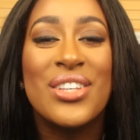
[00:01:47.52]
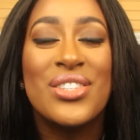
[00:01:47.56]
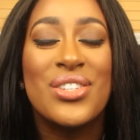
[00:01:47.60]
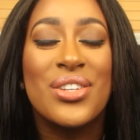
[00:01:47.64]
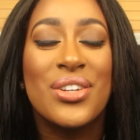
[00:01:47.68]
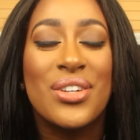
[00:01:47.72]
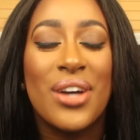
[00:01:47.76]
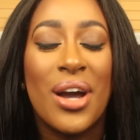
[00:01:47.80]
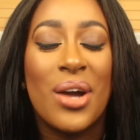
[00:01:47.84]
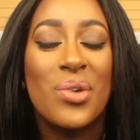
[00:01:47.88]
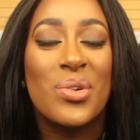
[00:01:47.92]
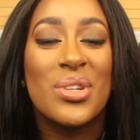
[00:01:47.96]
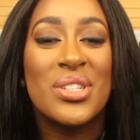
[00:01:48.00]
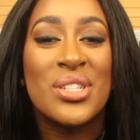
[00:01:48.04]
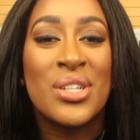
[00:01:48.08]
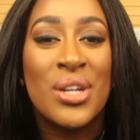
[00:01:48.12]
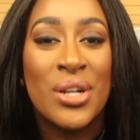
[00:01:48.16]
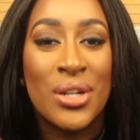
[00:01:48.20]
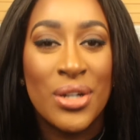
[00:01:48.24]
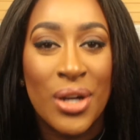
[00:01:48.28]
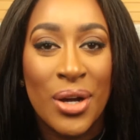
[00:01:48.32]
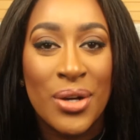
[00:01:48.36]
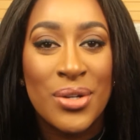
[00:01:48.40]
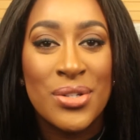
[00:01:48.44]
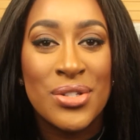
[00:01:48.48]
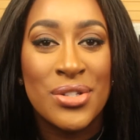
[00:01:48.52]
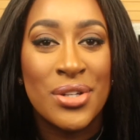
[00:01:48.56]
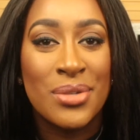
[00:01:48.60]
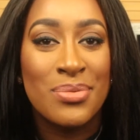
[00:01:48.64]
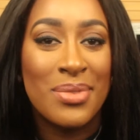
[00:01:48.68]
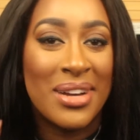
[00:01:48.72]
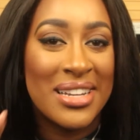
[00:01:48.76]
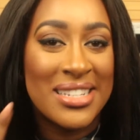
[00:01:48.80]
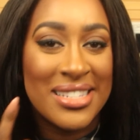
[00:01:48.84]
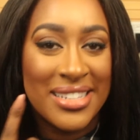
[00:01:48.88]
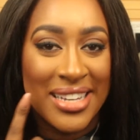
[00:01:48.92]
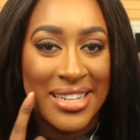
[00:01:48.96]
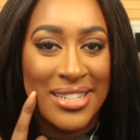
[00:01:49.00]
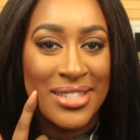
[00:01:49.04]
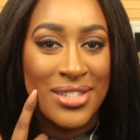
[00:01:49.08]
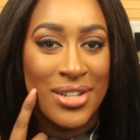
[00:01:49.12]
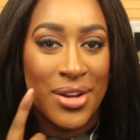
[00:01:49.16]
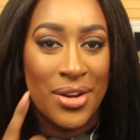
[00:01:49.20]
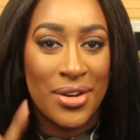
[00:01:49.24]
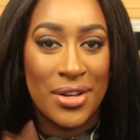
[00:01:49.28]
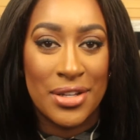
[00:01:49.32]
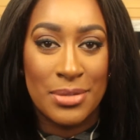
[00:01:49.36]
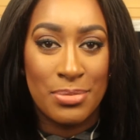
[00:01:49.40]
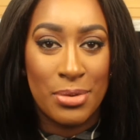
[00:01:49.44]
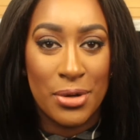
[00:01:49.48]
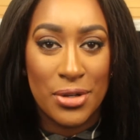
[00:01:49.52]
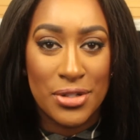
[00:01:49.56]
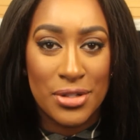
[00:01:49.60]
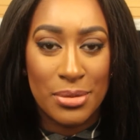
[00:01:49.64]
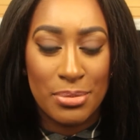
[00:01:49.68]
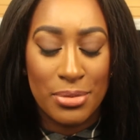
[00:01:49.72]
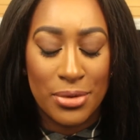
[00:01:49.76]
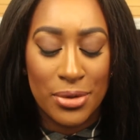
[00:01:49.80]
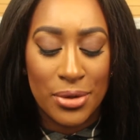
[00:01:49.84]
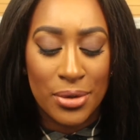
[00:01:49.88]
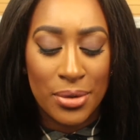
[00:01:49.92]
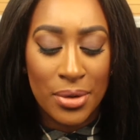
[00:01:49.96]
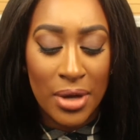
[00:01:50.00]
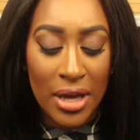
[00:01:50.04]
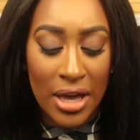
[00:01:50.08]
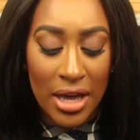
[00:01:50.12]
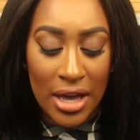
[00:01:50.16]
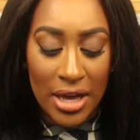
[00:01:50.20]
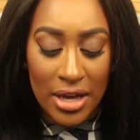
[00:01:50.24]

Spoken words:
go as close to my skin tone as possible.